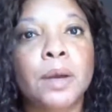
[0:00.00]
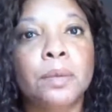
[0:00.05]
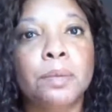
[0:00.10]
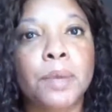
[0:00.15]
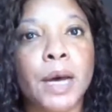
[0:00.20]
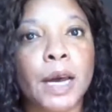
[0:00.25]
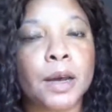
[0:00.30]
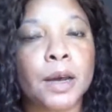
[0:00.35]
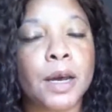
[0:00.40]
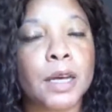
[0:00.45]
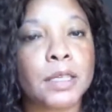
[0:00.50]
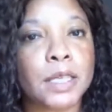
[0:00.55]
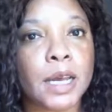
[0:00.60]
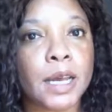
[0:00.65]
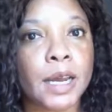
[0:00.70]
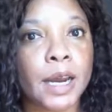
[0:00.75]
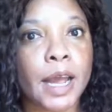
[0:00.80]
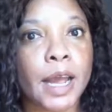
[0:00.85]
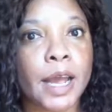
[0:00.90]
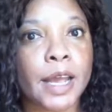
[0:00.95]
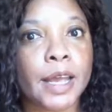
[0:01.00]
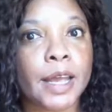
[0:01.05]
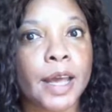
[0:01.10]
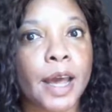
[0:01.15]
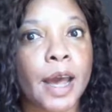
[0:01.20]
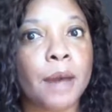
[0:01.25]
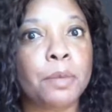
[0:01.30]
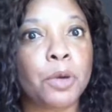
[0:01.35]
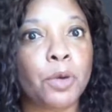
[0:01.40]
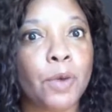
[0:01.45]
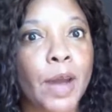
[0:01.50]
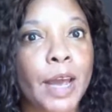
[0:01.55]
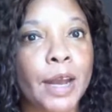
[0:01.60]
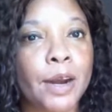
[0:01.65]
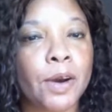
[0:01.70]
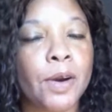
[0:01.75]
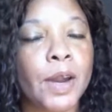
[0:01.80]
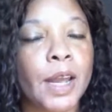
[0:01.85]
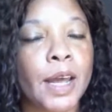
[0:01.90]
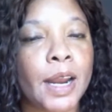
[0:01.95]
But I'm a
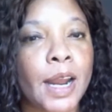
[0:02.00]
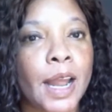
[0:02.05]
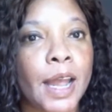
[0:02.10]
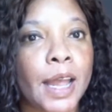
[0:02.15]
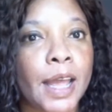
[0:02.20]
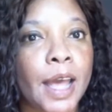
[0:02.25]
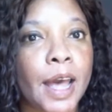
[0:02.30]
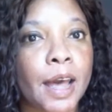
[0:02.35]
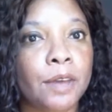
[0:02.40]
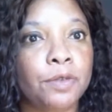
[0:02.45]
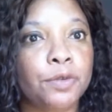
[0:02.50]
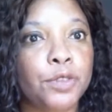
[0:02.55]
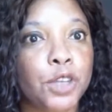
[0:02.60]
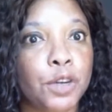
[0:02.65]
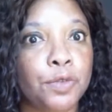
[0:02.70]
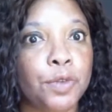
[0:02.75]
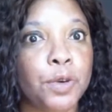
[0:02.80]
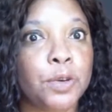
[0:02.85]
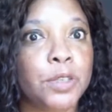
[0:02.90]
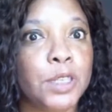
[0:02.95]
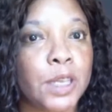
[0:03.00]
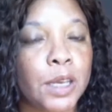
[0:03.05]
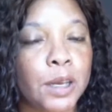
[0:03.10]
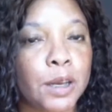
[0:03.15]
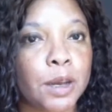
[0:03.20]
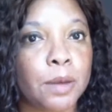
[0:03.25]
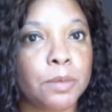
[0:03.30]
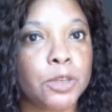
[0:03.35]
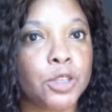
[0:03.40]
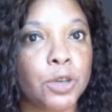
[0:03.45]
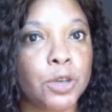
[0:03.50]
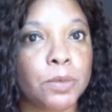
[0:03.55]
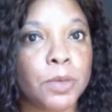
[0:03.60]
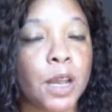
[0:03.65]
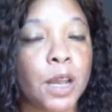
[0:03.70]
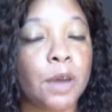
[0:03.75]
writer and I have diverse income streams.